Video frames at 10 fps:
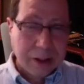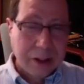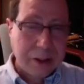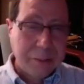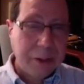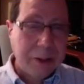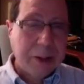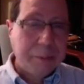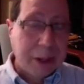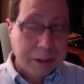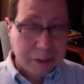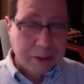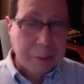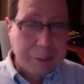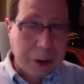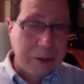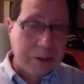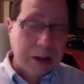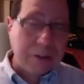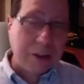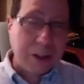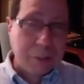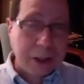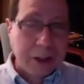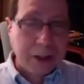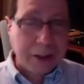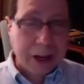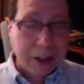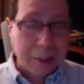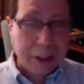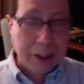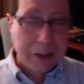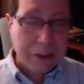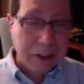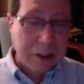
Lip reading: But suppose, I'm just going to speak in linear algebra.